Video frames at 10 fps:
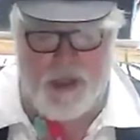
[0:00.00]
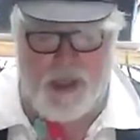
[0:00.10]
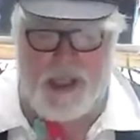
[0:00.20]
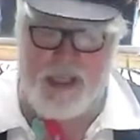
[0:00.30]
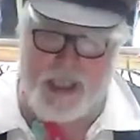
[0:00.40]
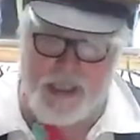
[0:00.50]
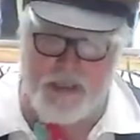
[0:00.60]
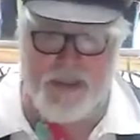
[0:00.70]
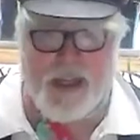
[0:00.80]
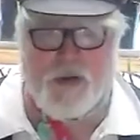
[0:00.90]
in the
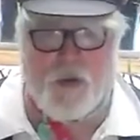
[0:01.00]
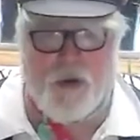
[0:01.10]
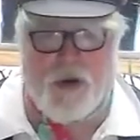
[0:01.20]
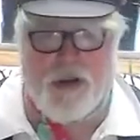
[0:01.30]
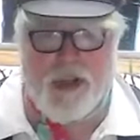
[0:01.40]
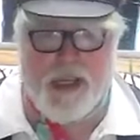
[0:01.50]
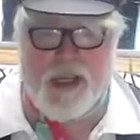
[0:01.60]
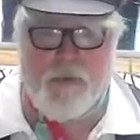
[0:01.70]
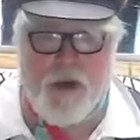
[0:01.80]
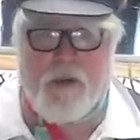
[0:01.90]
insect world. And
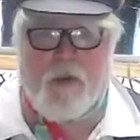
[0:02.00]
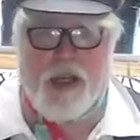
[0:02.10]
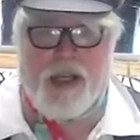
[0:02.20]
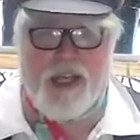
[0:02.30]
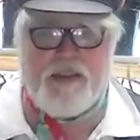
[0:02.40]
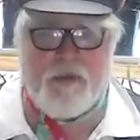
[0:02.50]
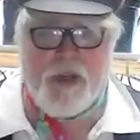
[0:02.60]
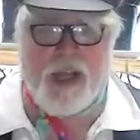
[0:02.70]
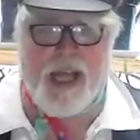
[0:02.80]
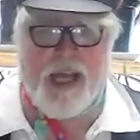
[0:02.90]
it probably does some
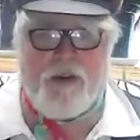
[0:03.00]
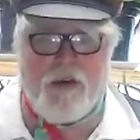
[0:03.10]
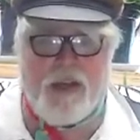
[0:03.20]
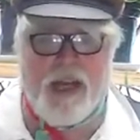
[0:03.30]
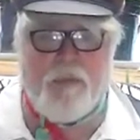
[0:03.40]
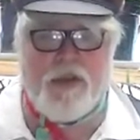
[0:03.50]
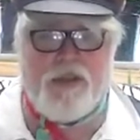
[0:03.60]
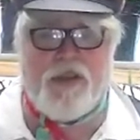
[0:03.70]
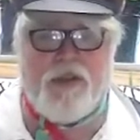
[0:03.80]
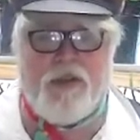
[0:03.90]
collateral
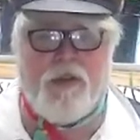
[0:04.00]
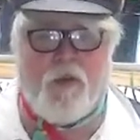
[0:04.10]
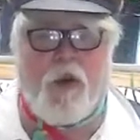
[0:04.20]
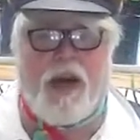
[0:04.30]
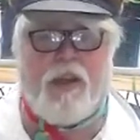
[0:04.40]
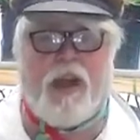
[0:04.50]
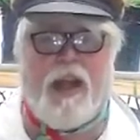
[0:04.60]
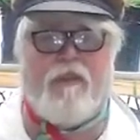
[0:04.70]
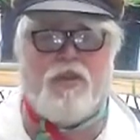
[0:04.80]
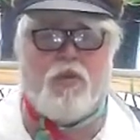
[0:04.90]
damage to
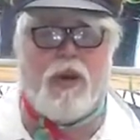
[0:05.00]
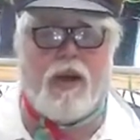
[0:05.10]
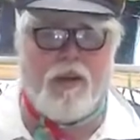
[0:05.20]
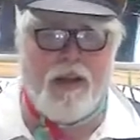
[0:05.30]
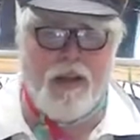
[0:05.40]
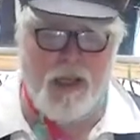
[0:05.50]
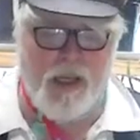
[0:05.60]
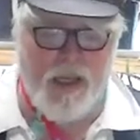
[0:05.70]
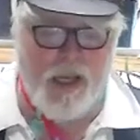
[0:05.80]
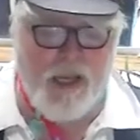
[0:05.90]
wildlife as well.
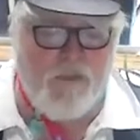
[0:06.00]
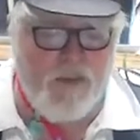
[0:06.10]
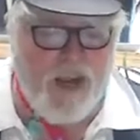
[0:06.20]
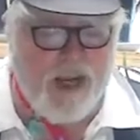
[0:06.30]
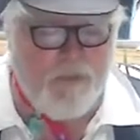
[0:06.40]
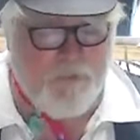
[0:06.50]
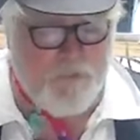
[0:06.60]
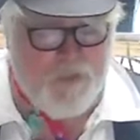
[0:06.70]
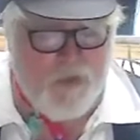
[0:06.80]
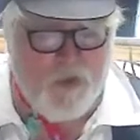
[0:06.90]
In fact,
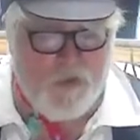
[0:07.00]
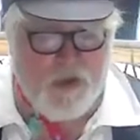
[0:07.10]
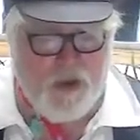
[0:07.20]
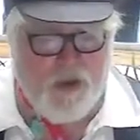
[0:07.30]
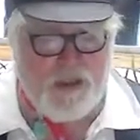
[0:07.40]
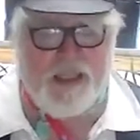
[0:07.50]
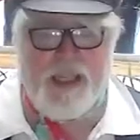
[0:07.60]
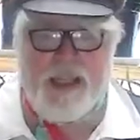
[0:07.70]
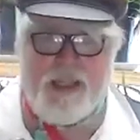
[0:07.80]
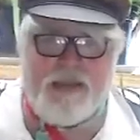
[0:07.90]
there is a
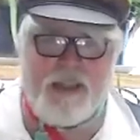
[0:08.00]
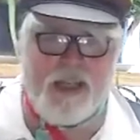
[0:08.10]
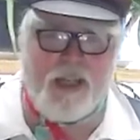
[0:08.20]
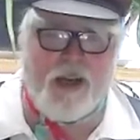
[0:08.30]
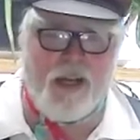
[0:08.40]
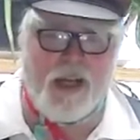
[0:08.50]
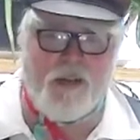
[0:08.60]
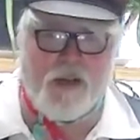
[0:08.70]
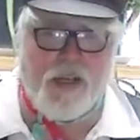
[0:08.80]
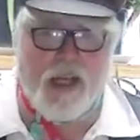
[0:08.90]
tendency in our
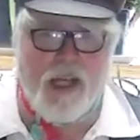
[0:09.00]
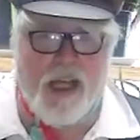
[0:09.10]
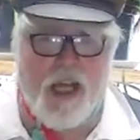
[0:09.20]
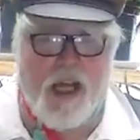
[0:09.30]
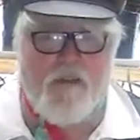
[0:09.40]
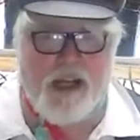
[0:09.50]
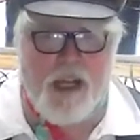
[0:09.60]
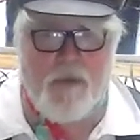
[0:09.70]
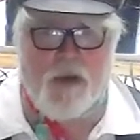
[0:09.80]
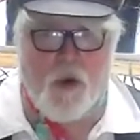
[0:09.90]
country, if a
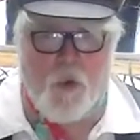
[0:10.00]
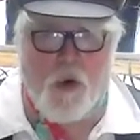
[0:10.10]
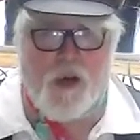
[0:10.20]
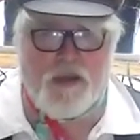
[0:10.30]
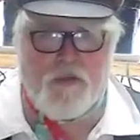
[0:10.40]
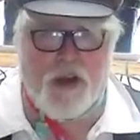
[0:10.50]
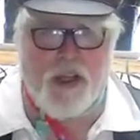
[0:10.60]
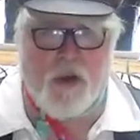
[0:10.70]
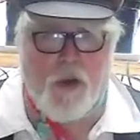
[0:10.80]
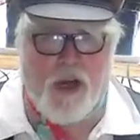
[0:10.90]
chemical works
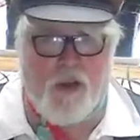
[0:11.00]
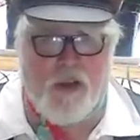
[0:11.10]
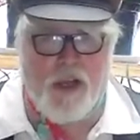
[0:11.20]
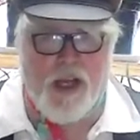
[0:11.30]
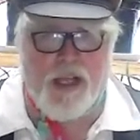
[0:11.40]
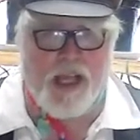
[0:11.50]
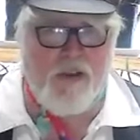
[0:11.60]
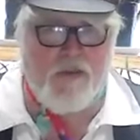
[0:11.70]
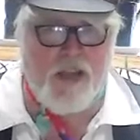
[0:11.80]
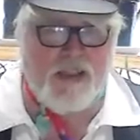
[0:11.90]
really well, they
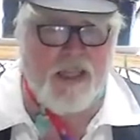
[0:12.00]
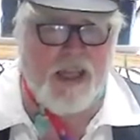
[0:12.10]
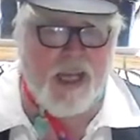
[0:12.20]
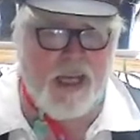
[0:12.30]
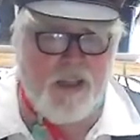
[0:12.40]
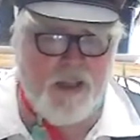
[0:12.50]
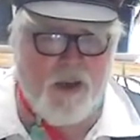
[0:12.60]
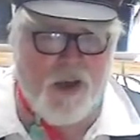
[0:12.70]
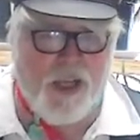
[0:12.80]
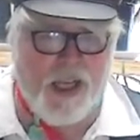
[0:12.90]
investigate it
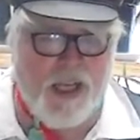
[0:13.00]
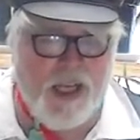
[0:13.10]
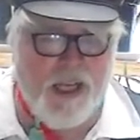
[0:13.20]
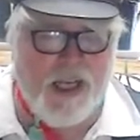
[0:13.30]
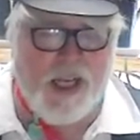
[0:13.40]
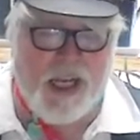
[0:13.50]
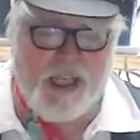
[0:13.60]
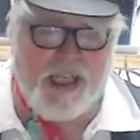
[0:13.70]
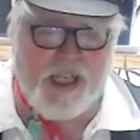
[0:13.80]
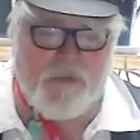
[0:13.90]
thoroughly
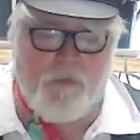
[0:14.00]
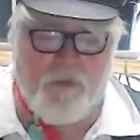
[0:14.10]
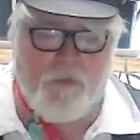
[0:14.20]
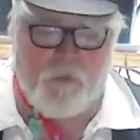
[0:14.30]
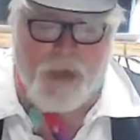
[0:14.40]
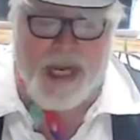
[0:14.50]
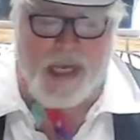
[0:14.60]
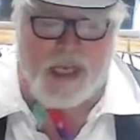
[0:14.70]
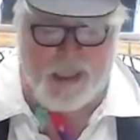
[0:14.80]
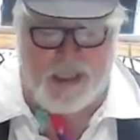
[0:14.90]
and then
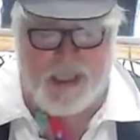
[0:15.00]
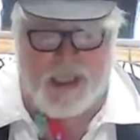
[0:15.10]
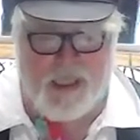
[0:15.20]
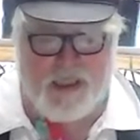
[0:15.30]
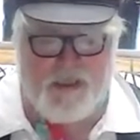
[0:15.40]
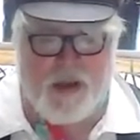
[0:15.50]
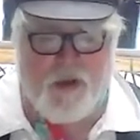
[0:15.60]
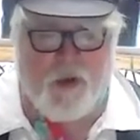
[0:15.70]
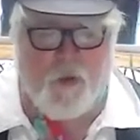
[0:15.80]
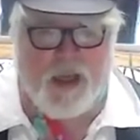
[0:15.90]
ban it.
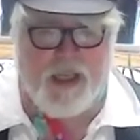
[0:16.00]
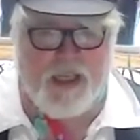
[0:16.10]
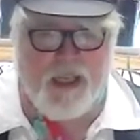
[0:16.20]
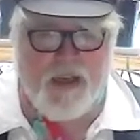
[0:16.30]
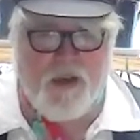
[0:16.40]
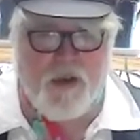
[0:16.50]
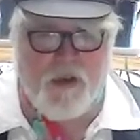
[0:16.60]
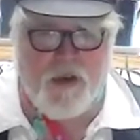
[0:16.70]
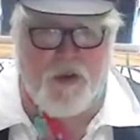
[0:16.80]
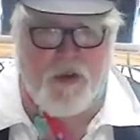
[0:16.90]
So we continue
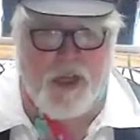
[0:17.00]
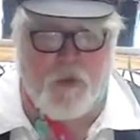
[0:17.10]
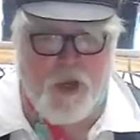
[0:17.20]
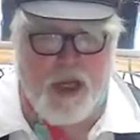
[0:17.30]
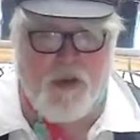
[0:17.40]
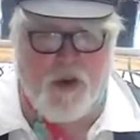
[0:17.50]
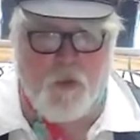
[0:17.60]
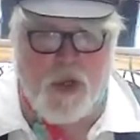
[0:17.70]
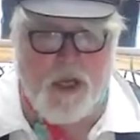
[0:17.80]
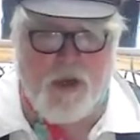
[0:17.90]
to get weaker
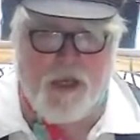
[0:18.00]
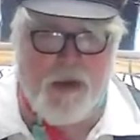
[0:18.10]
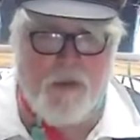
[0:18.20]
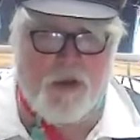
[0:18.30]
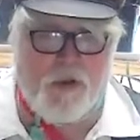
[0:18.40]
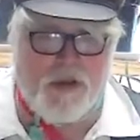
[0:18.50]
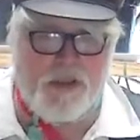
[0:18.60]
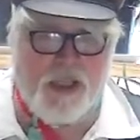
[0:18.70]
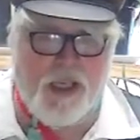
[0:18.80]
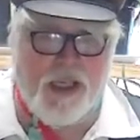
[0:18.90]
and weaker
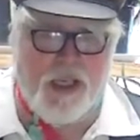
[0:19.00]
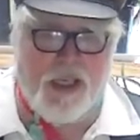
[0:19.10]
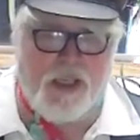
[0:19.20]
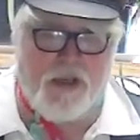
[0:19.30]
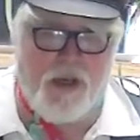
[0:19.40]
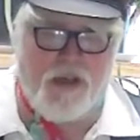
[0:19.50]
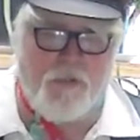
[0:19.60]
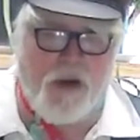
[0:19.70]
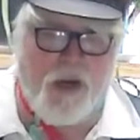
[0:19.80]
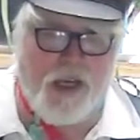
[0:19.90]
chemicals that are on the
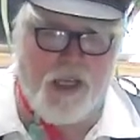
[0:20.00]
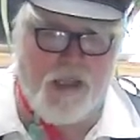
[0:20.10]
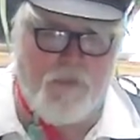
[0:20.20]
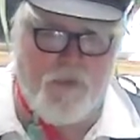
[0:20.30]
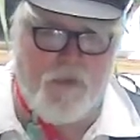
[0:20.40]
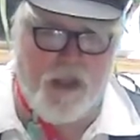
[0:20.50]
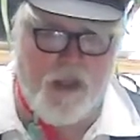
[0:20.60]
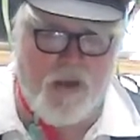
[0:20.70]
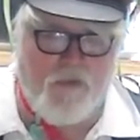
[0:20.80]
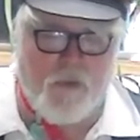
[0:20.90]
market
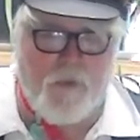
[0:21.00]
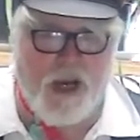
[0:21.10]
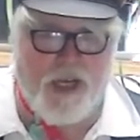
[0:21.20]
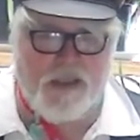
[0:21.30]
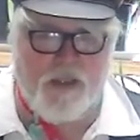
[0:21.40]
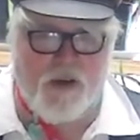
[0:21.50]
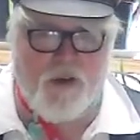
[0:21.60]
for bugs that are